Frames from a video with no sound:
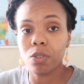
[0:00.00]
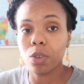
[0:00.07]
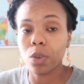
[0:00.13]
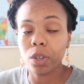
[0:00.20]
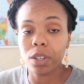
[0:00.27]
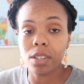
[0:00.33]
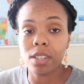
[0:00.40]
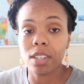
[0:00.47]
Of
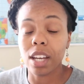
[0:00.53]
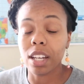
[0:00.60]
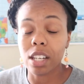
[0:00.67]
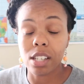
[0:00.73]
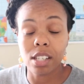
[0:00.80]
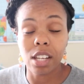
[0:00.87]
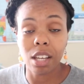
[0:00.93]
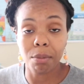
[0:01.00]
course, I
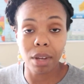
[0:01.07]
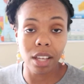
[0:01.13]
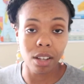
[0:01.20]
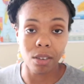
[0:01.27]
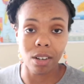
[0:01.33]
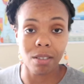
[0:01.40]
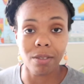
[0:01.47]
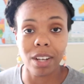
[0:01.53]
need to take my
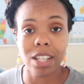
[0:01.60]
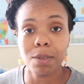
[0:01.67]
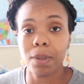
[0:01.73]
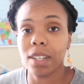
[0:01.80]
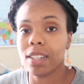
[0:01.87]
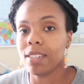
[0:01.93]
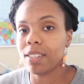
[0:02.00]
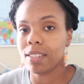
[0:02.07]
own advice
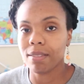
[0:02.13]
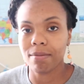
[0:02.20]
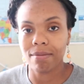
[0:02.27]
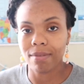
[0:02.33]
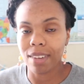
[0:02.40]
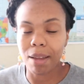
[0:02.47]
because